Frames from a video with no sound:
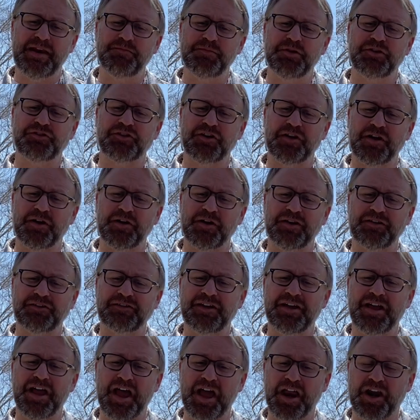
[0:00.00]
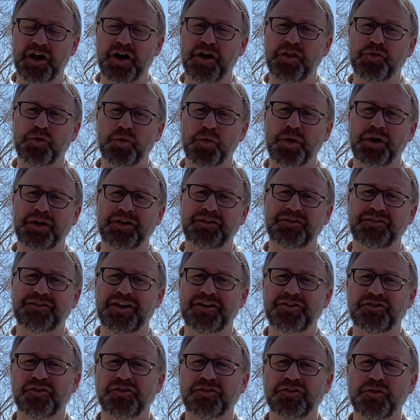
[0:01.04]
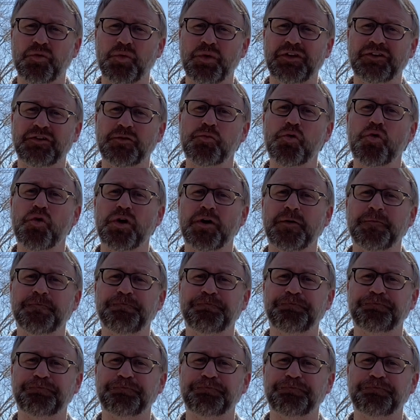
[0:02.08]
missionaries and other organizations that we support.